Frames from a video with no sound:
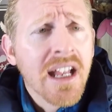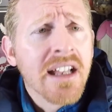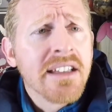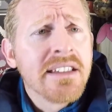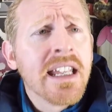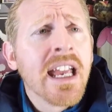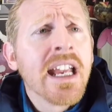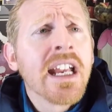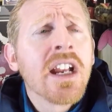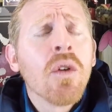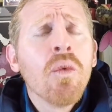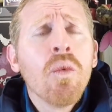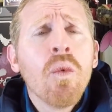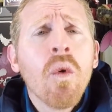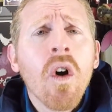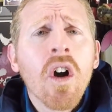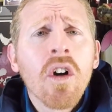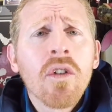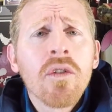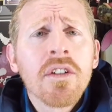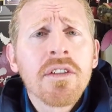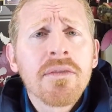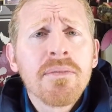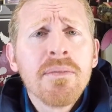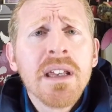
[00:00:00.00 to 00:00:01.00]
Take a walk
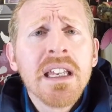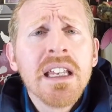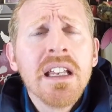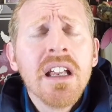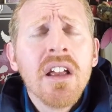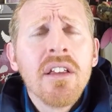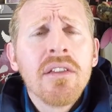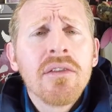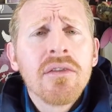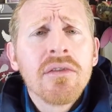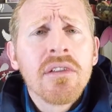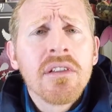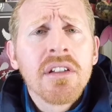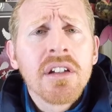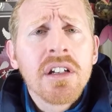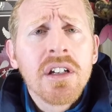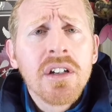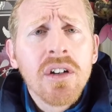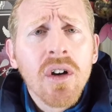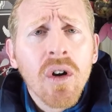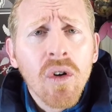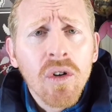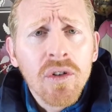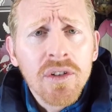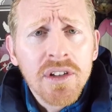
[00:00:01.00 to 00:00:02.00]
with me through the
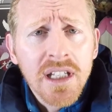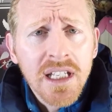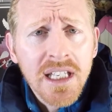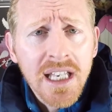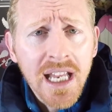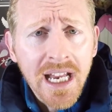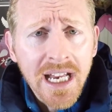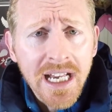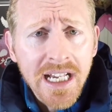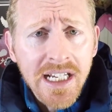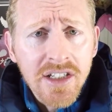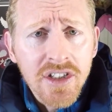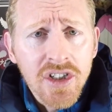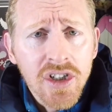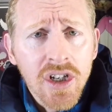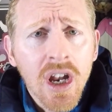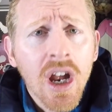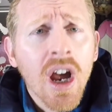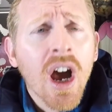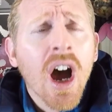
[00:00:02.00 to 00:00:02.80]
golden age